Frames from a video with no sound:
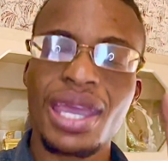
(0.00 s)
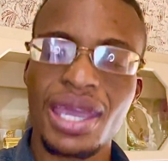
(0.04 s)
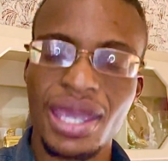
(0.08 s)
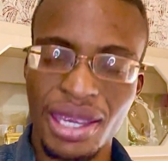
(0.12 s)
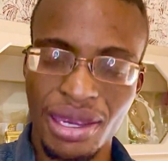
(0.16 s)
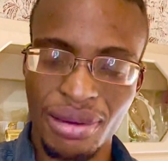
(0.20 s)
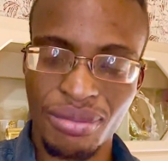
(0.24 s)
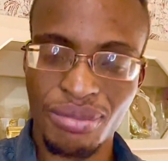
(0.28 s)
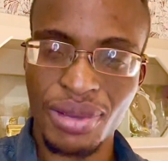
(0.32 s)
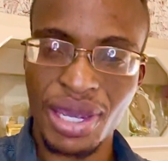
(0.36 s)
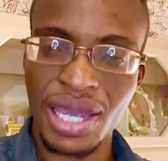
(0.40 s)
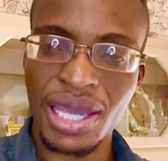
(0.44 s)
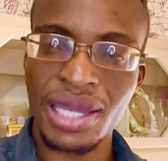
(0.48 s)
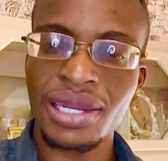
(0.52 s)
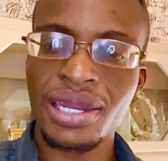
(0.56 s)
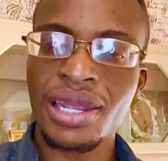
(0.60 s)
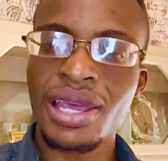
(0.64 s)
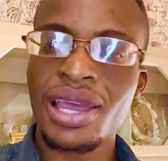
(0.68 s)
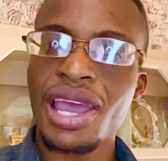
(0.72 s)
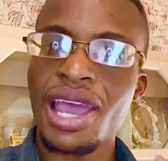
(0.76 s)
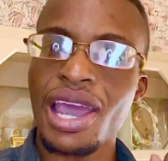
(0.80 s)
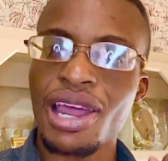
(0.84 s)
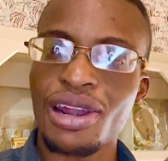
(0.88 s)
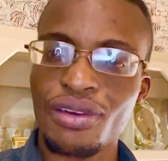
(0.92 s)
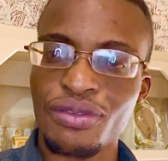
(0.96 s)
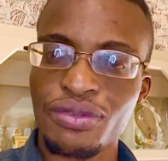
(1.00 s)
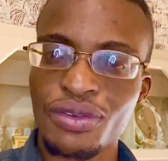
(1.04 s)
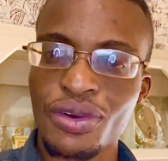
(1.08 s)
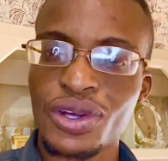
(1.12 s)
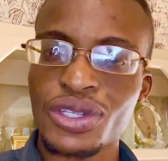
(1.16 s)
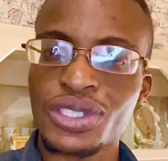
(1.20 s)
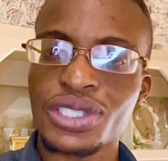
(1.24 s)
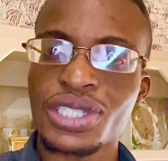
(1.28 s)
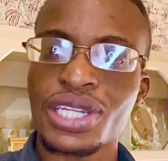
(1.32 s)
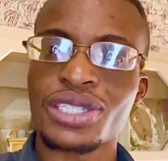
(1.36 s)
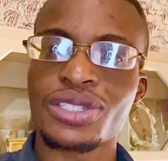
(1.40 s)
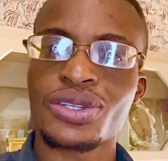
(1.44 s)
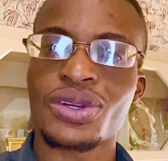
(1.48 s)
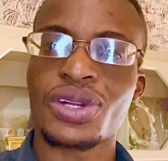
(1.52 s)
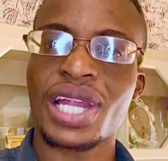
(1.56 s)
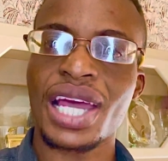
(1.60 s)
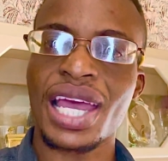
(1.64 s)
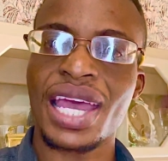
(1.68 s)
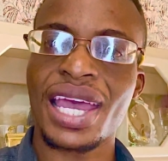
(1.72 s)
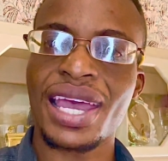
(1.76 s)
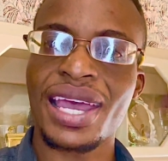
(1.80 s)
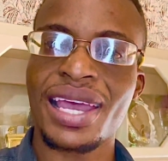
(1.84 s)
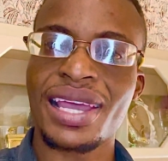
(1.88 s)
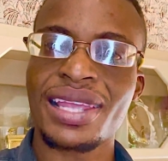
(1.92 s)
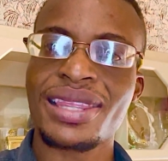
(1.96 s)
Amen. And of course, that's all I
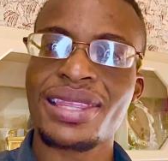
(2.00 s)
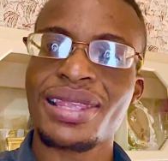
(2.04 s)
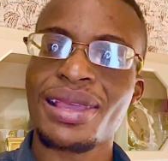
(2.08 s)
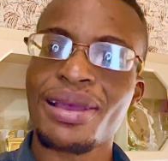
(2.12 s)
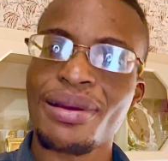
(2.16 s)
had.